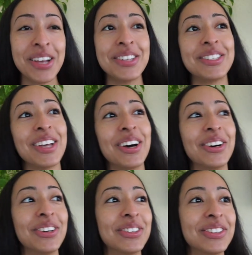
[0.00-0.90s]

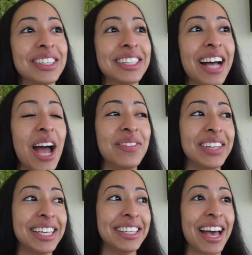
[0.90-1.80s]
So I
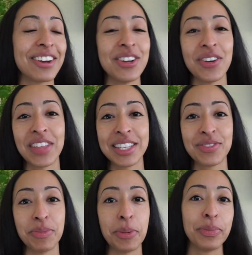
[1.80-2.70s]
mean, I don't know if that's
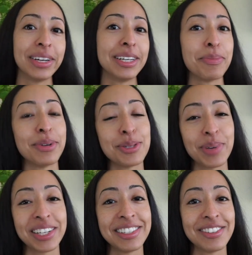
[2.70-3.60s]
from a branding
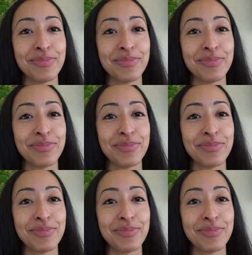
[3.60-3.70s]
perspective,